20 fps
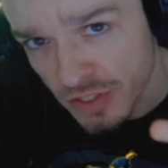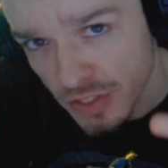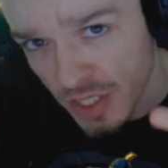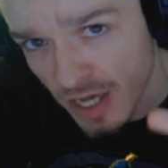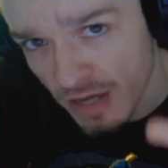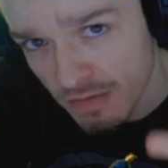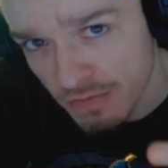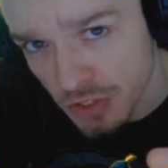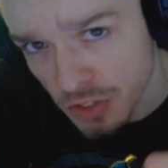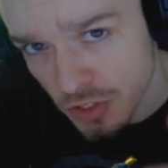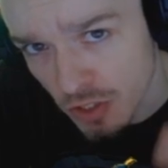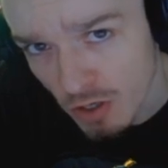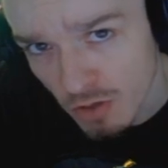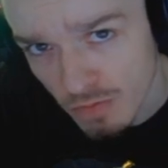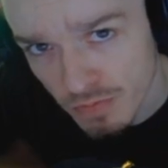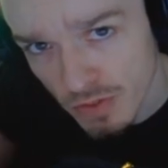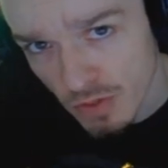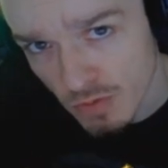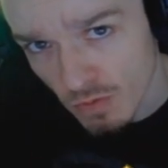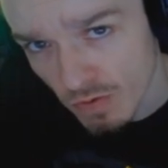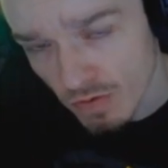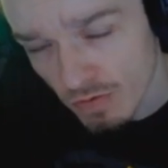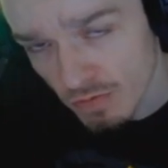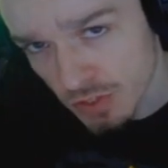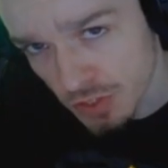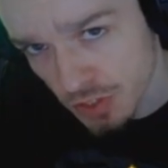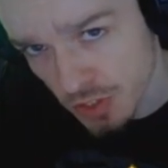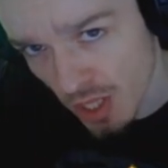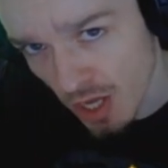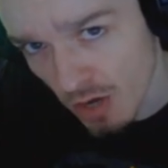that have a scope,
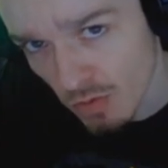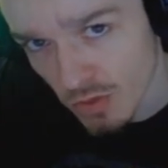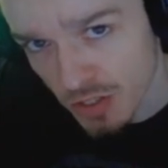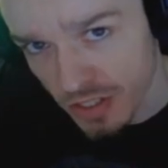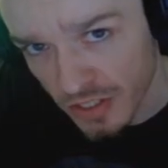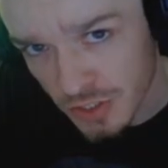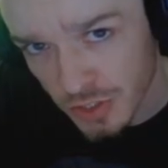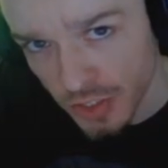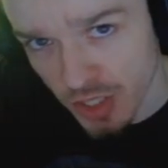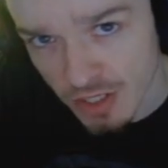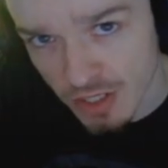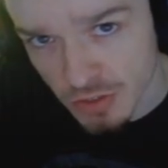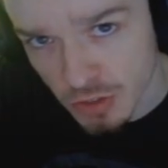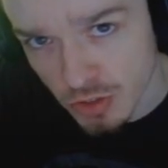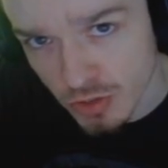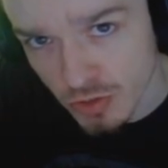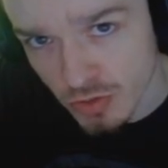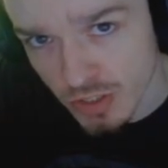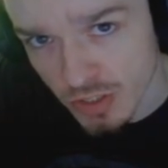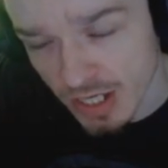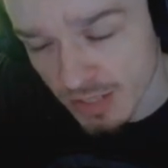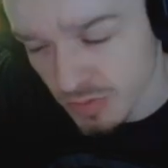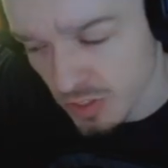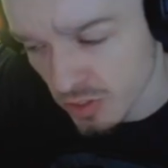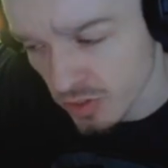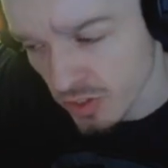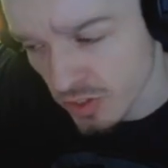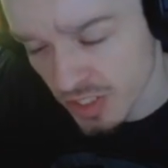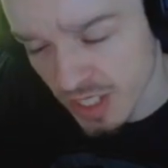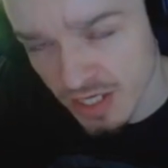slot 1 and slot 2, you have to
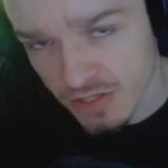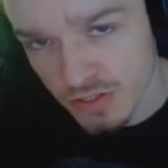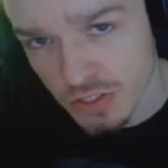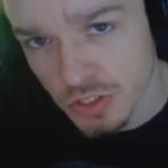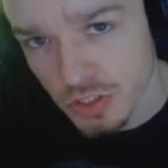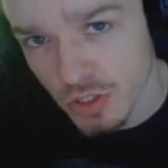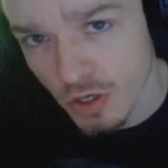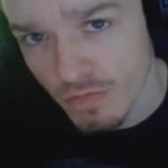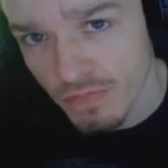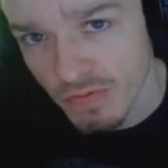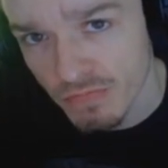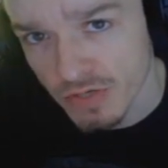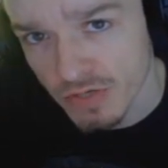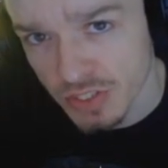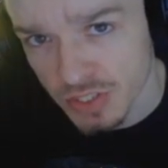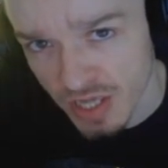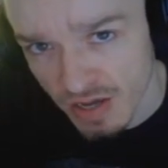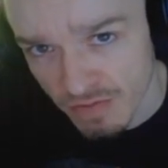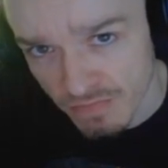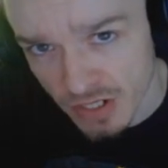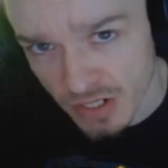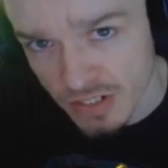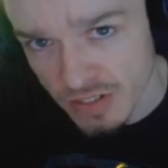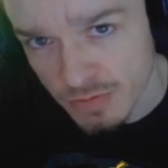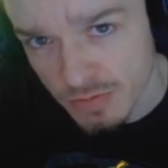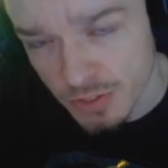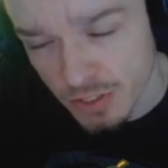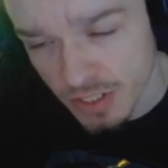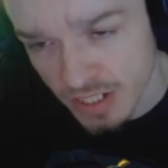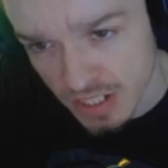look down the scope and press that button
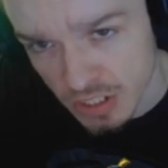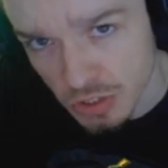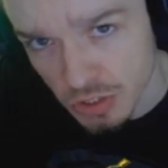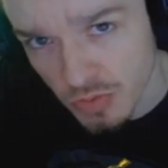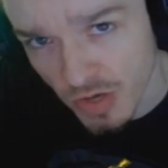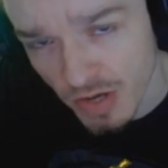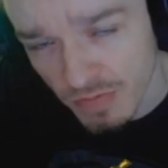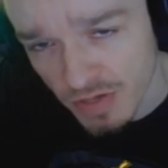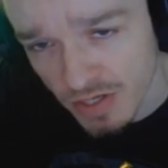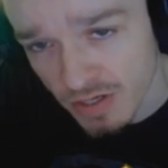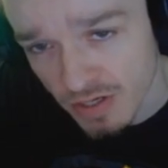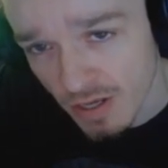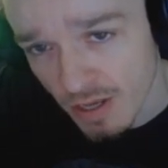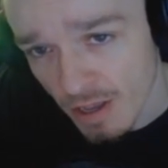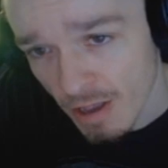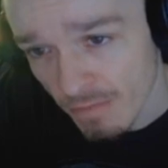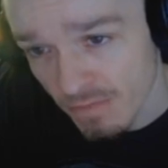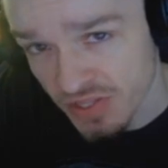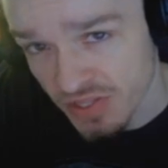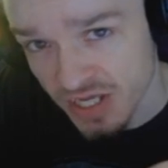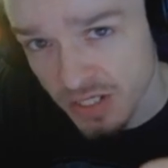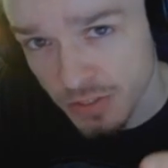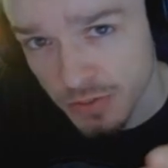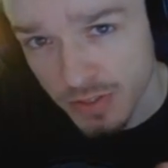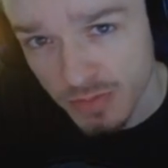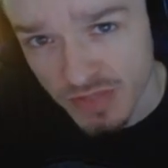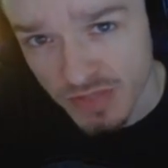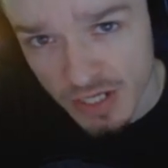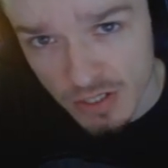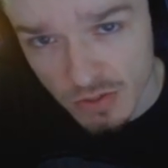for each weapon. But then
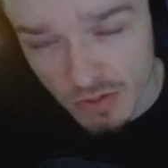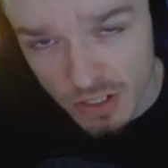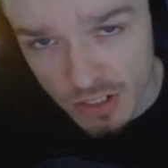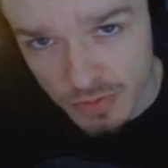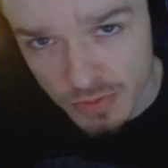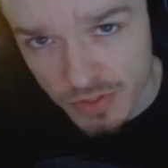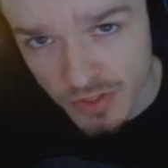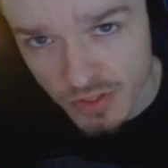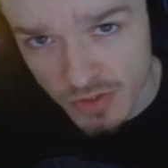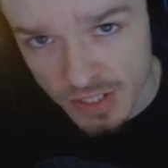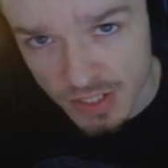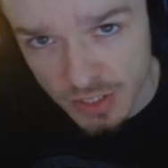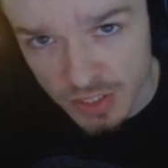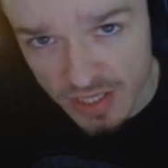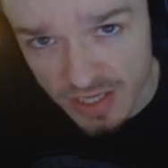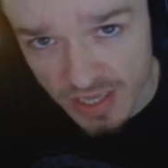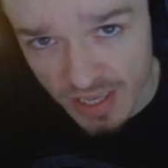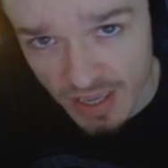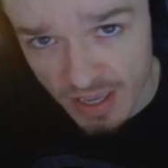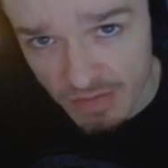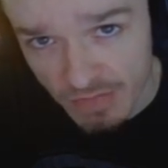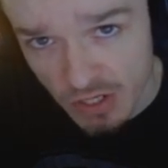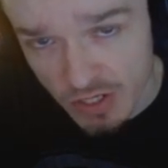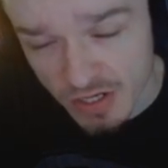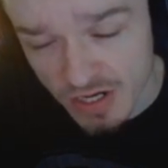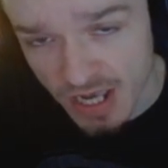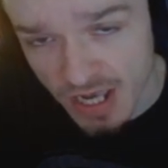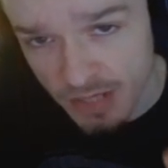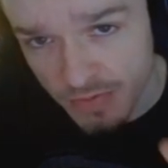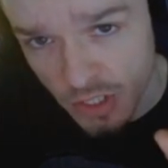from there on, for the rest of the game, you're
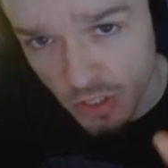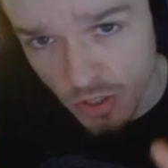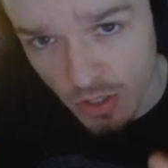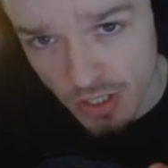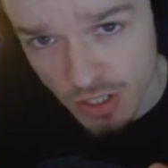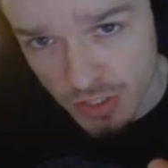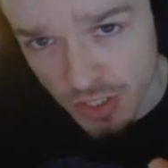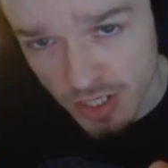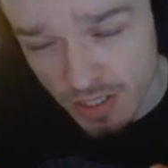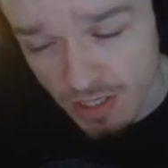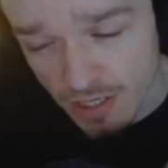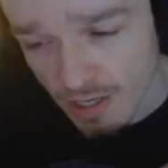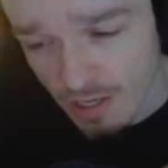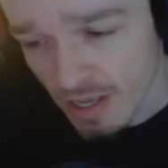going to have a crosshair.